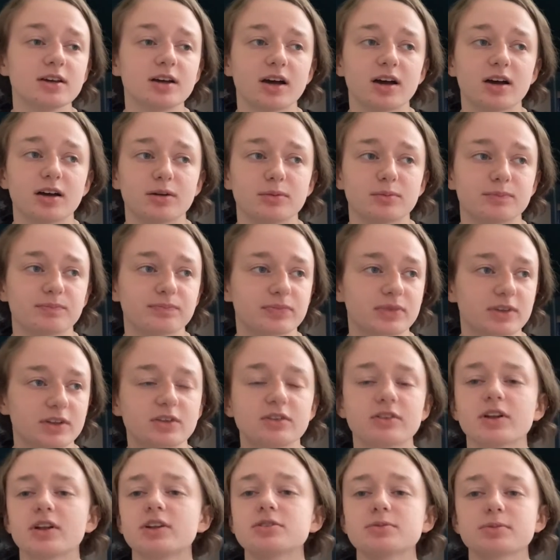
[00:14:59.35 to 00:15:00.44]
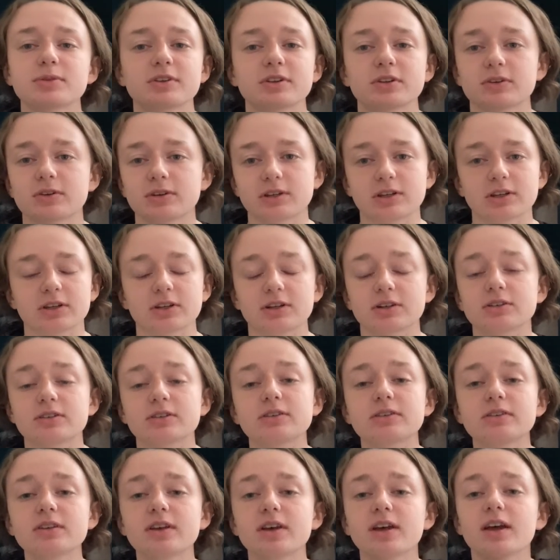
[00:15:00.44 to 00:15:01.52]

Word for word: um, just 100% acrylic yarns.